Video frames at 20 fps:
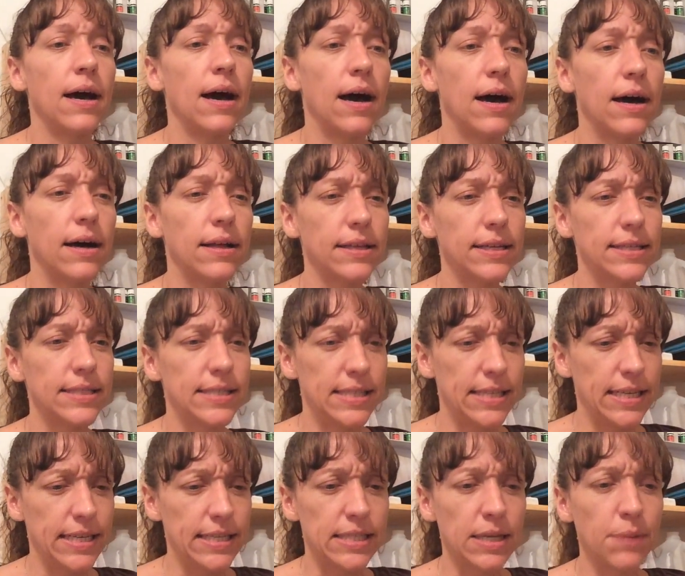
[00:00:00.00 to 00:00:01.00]
Let's
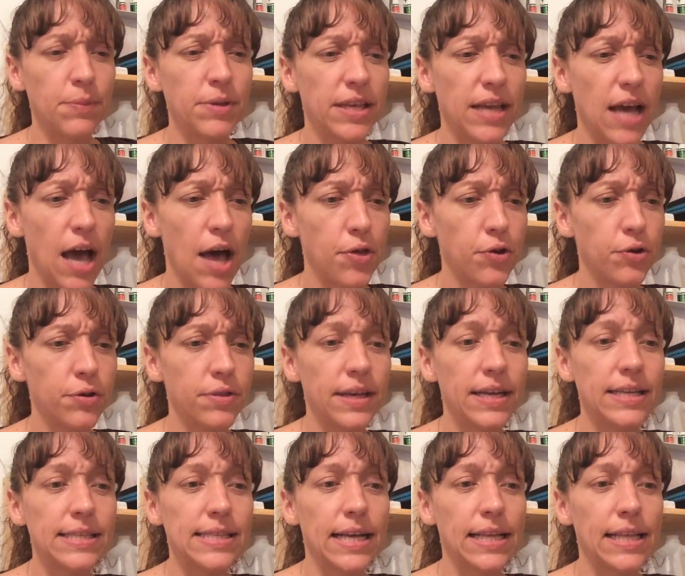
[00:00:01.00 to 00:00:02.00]
see, some of the other
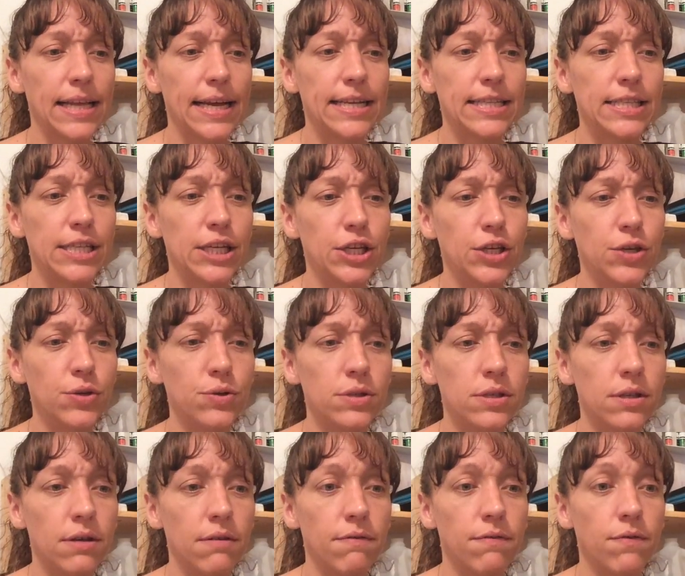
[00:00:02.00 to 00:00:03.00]
things I like to
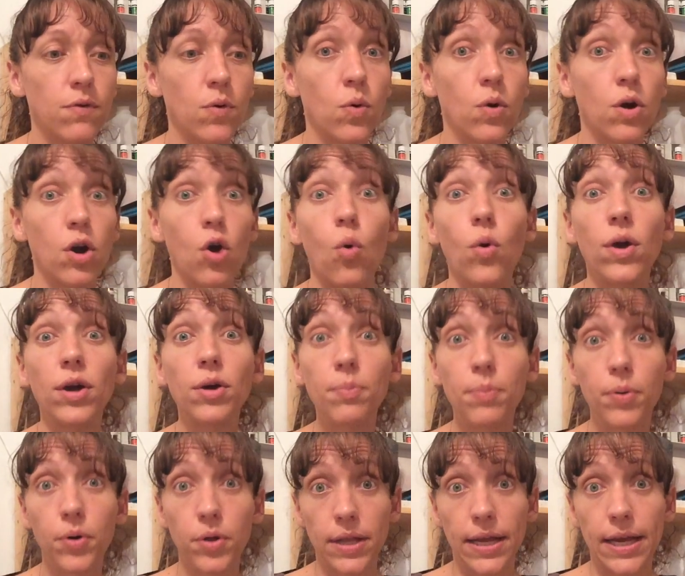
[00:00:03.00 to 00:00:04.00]
use it for: oil
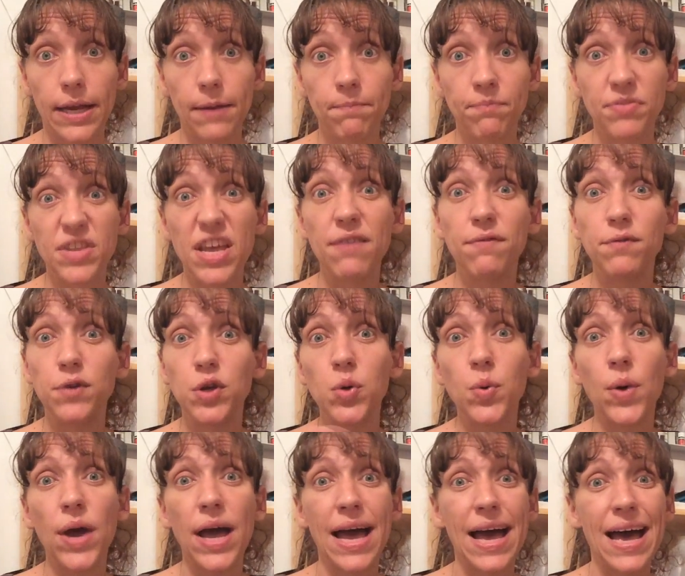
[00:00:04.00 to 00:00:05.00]
pulling. If
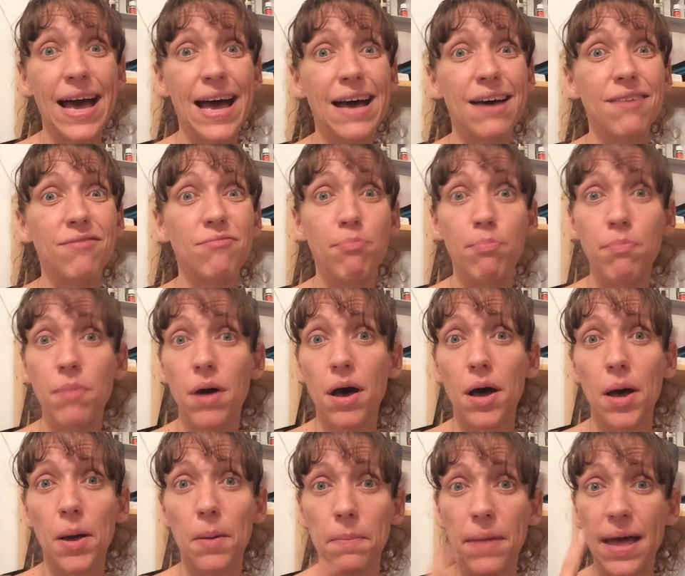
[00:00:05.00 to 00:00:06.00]
you have
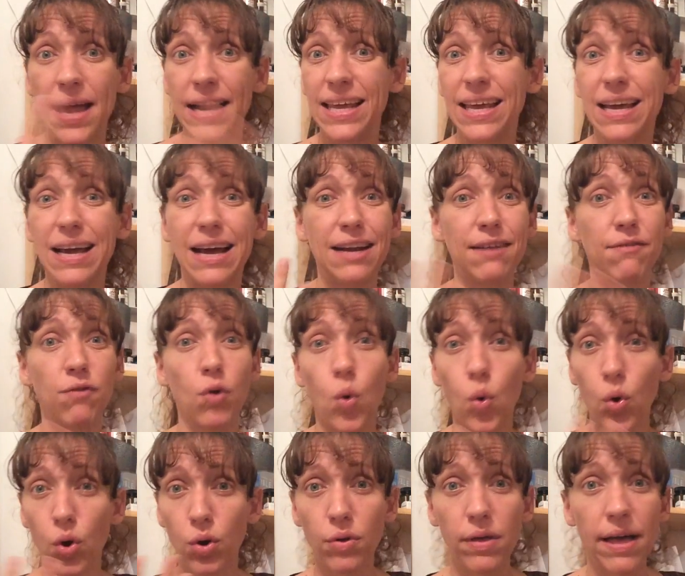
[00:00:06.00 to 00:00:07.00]
any kind of
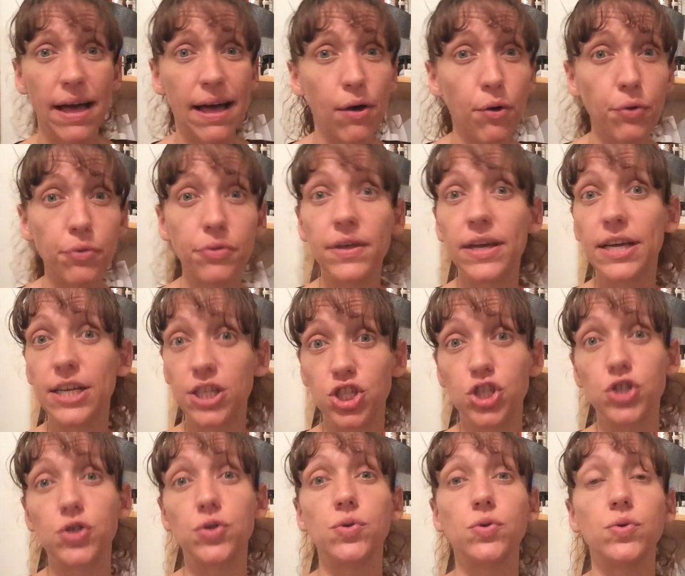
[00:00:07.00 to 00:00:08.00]
oral health
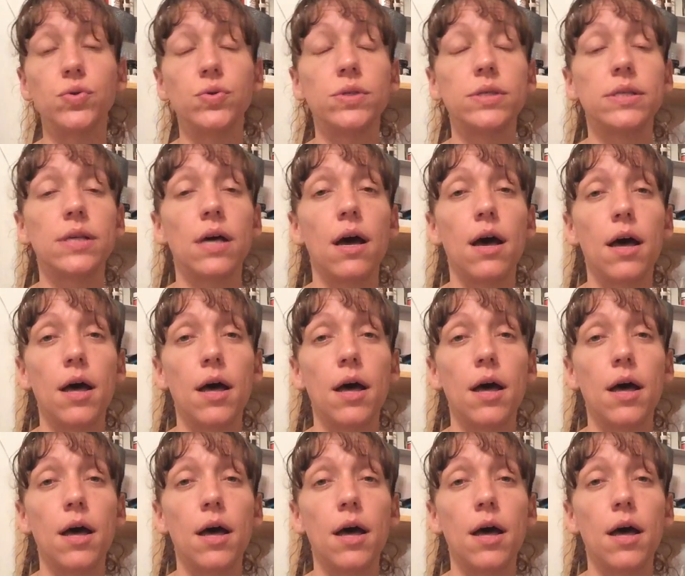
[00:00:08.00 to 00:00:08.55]
issues,